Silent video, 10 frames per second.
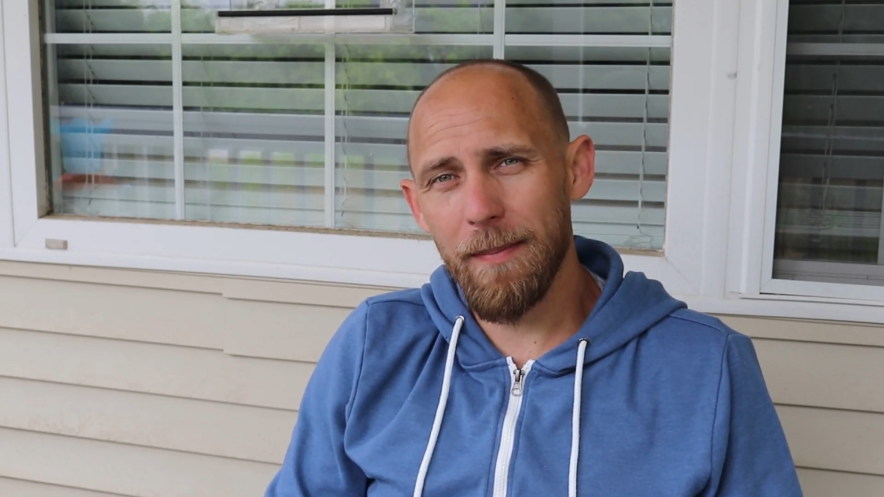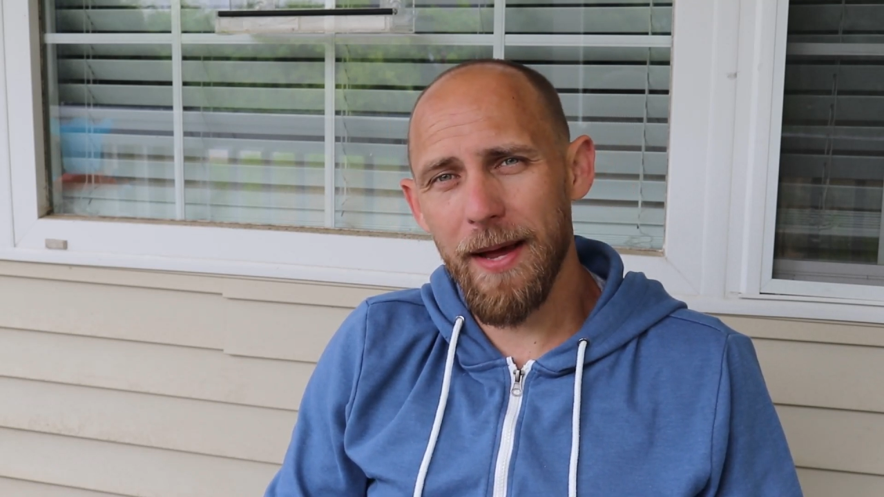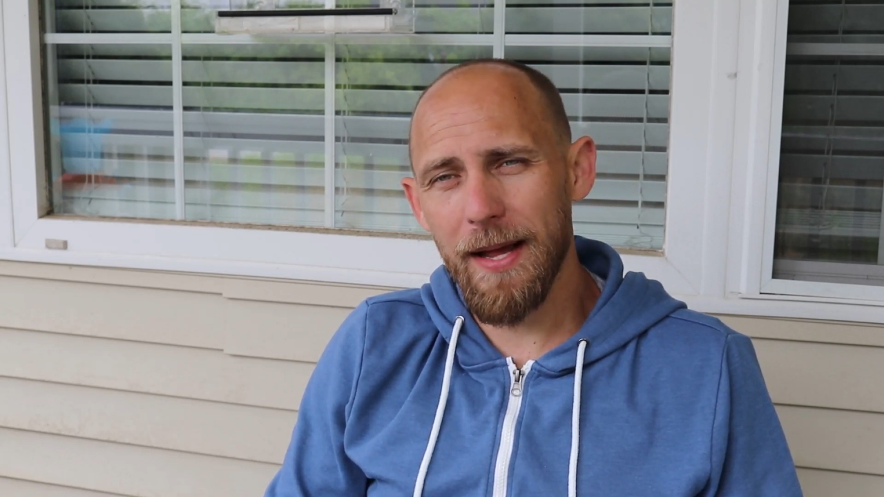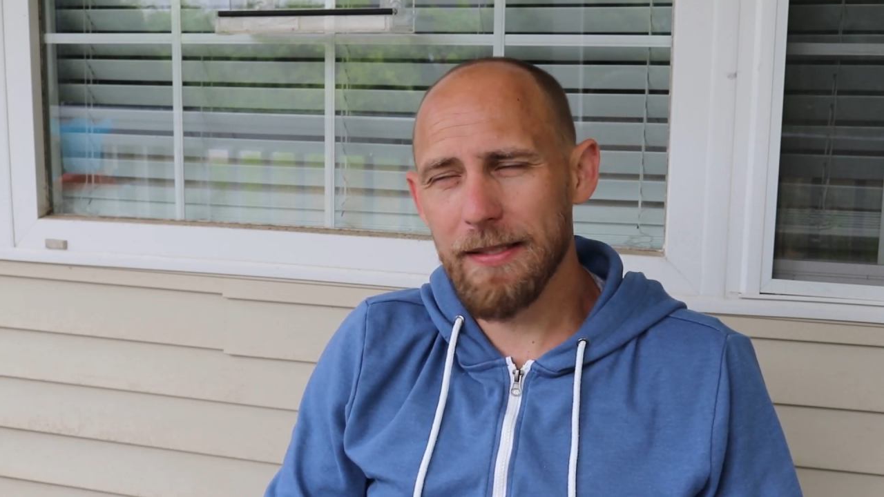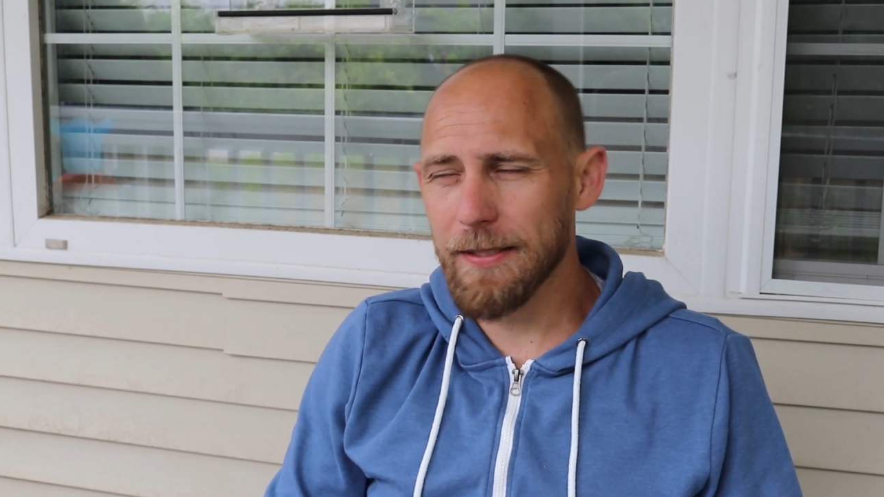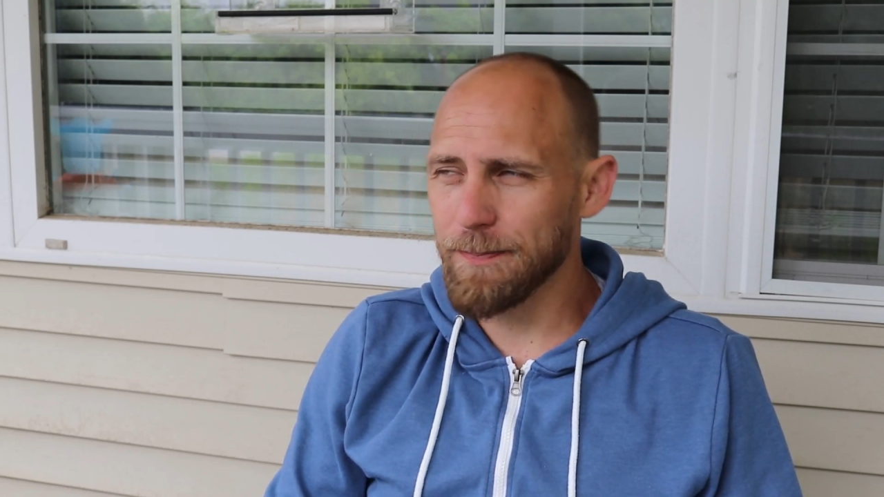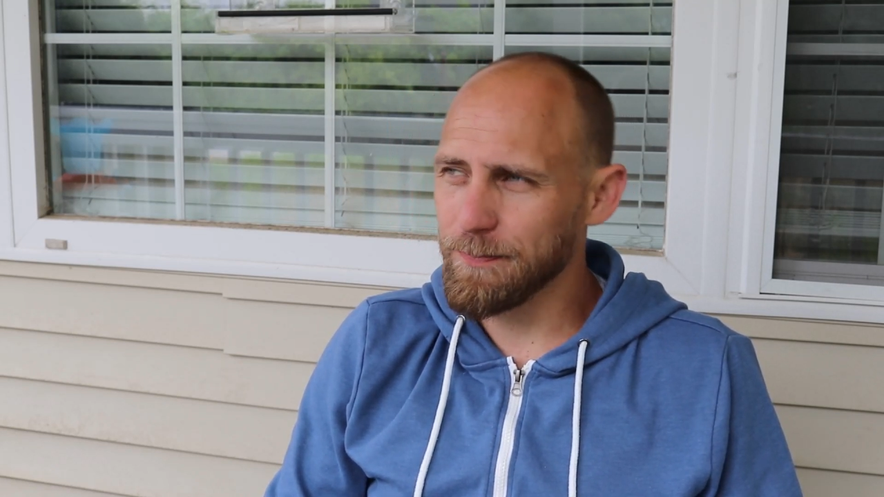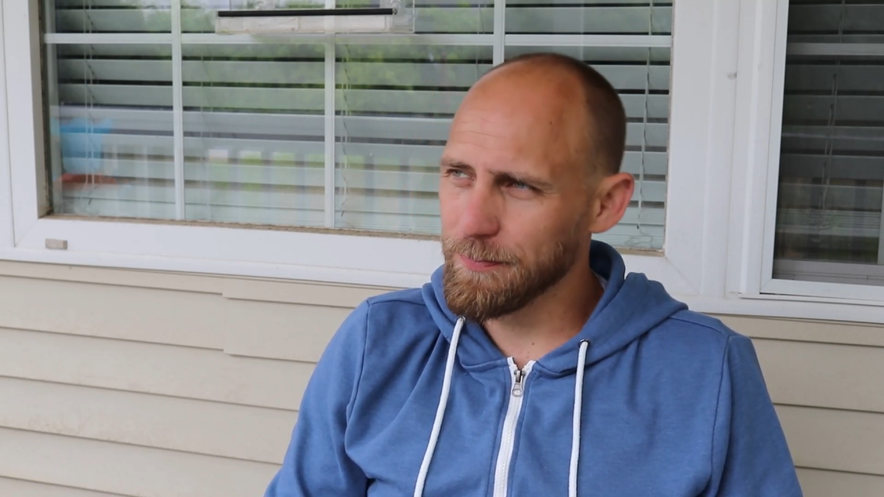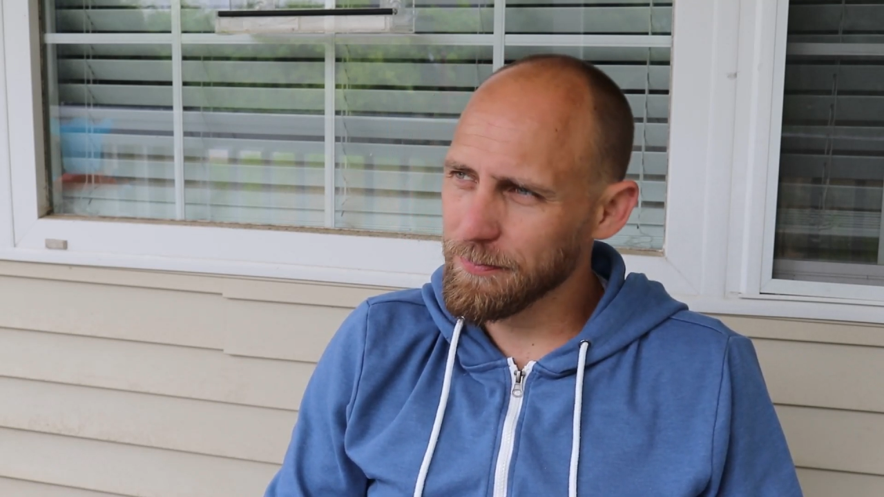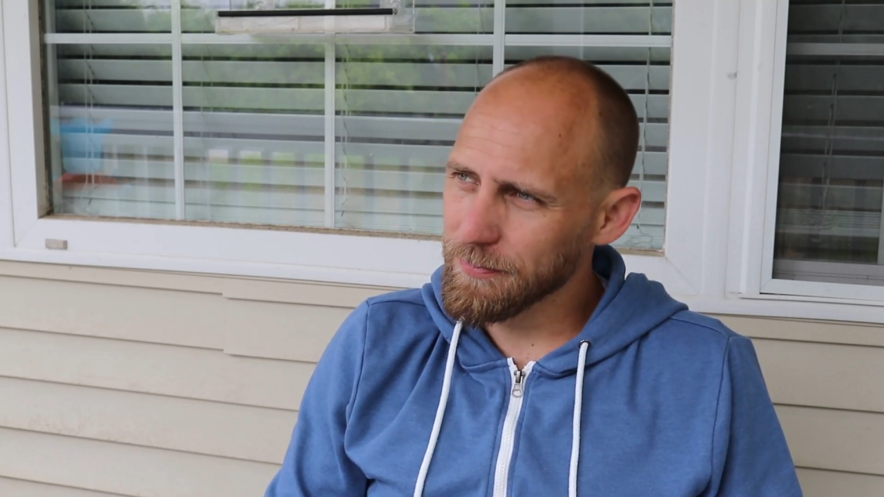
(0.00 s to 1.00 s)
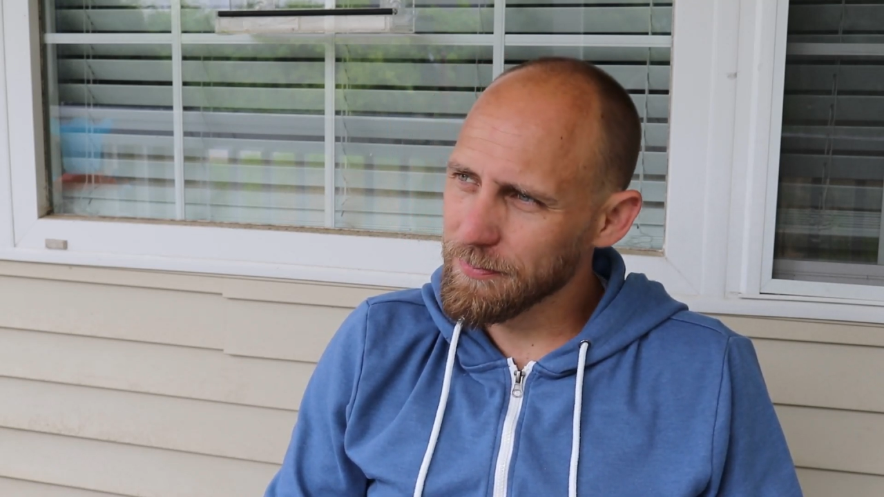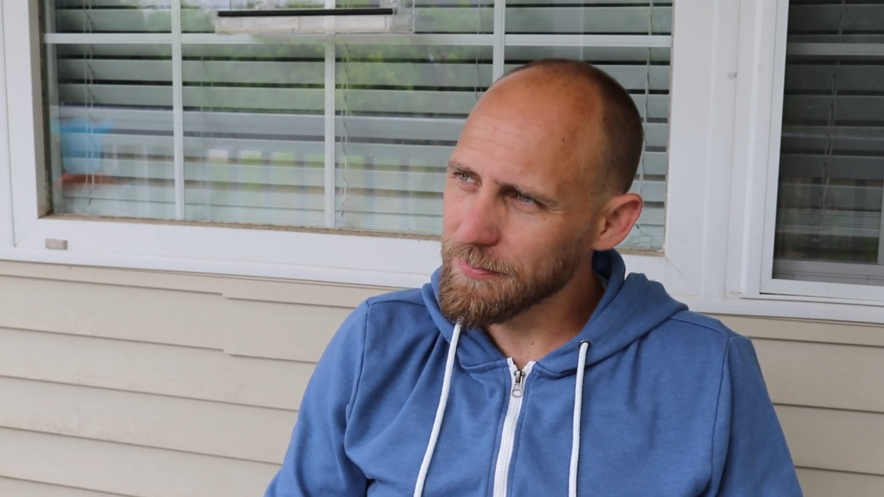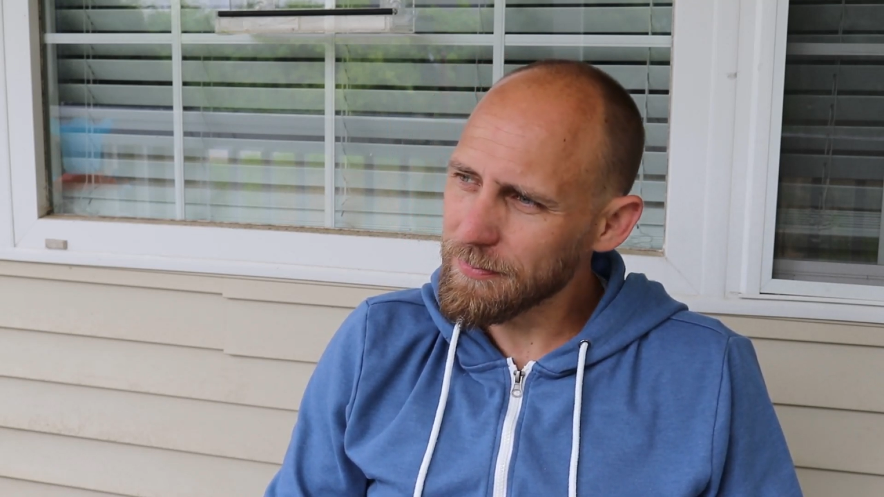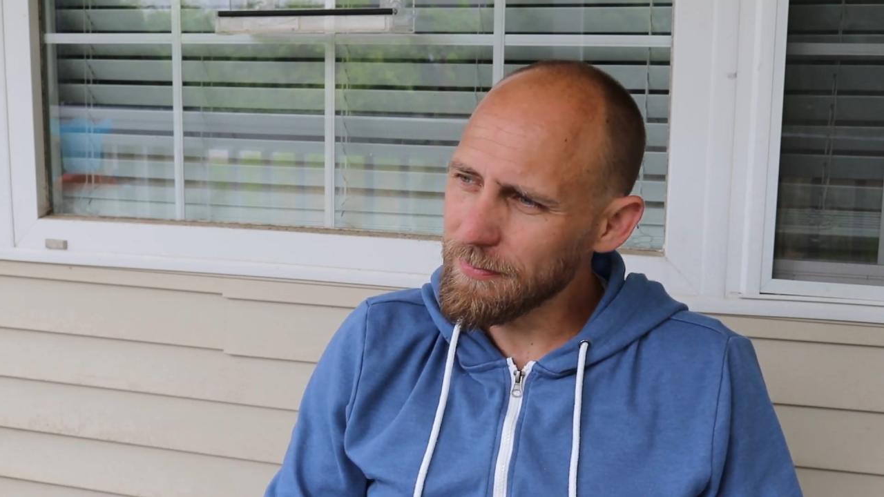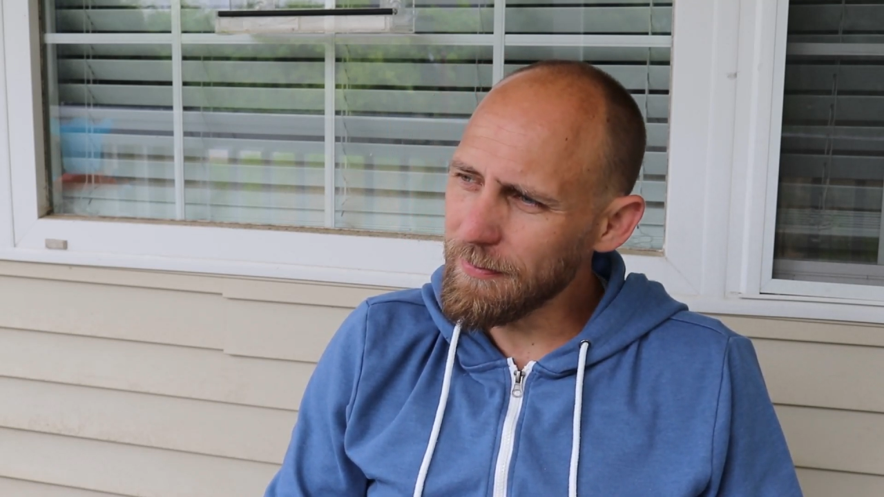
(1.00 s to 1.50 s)
minutes.
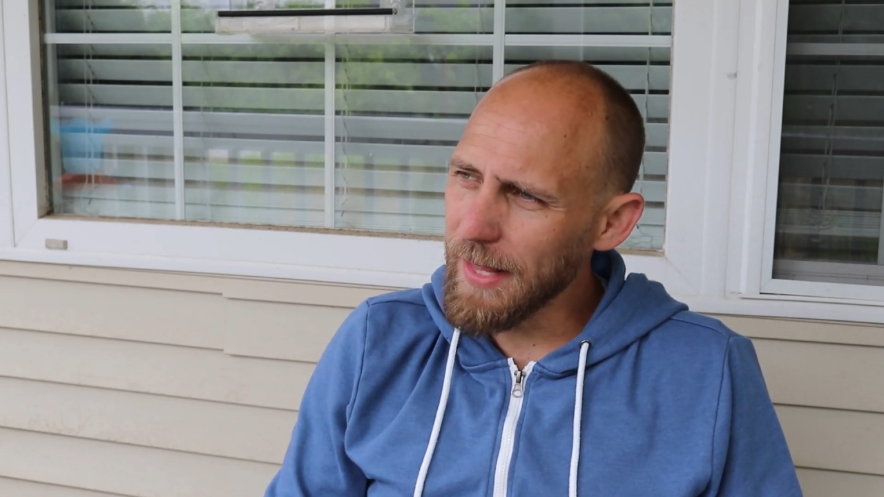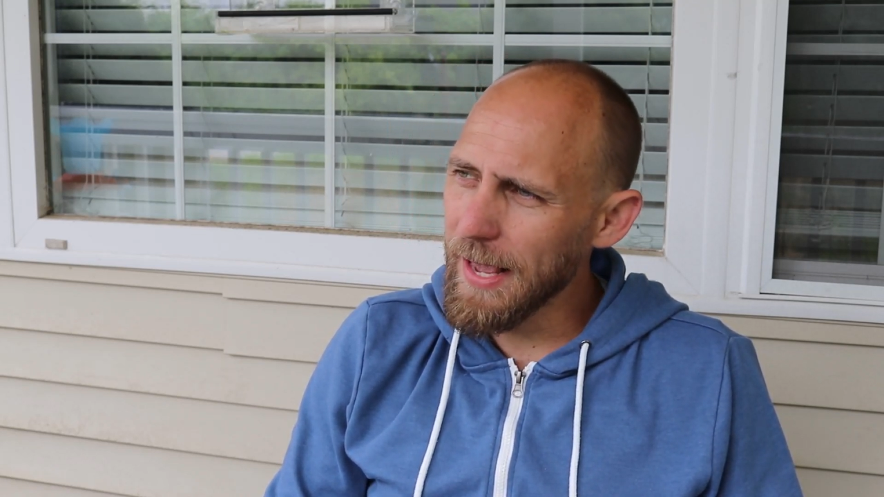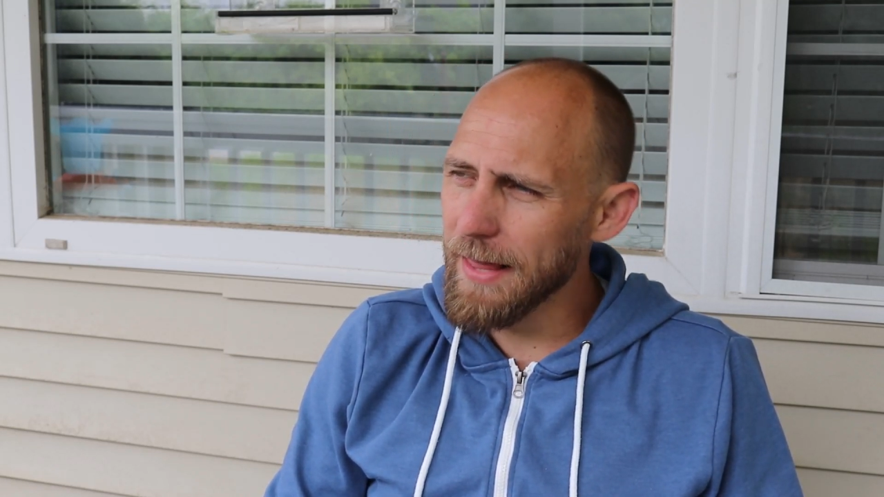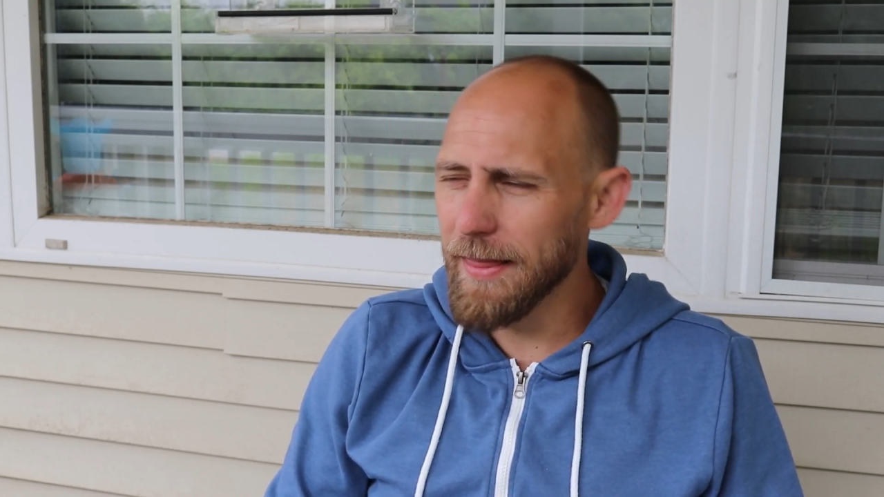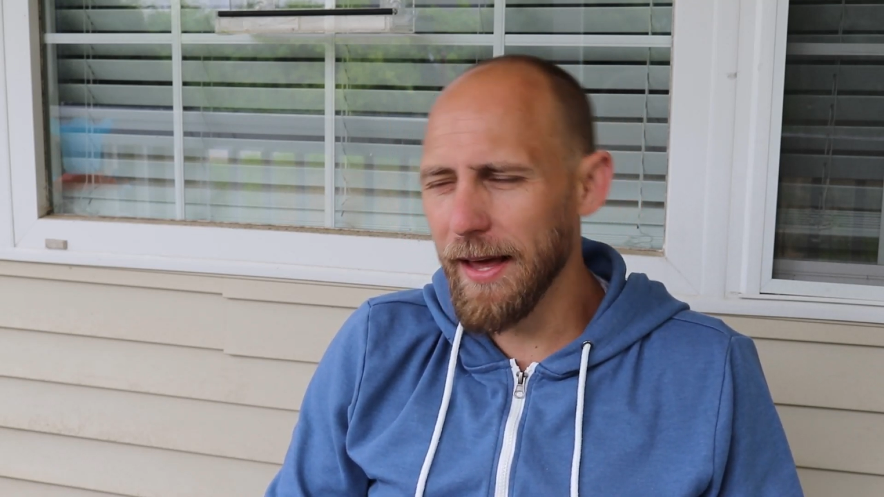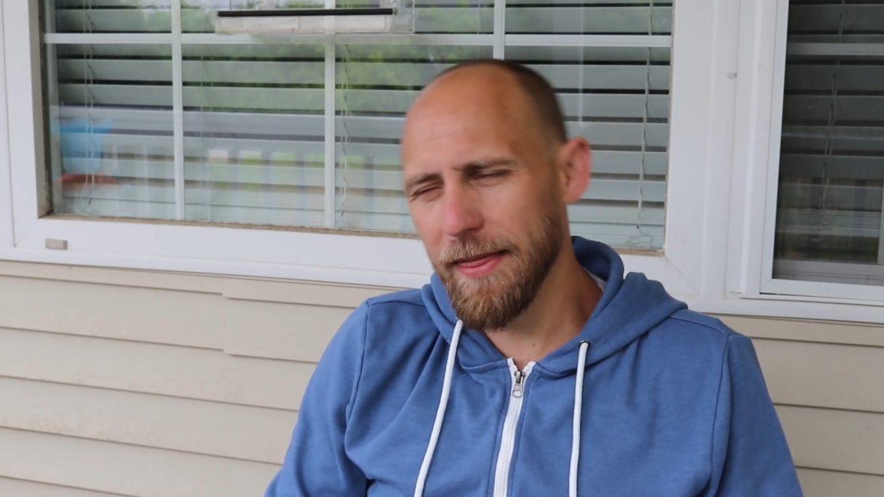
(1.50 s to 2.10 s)
And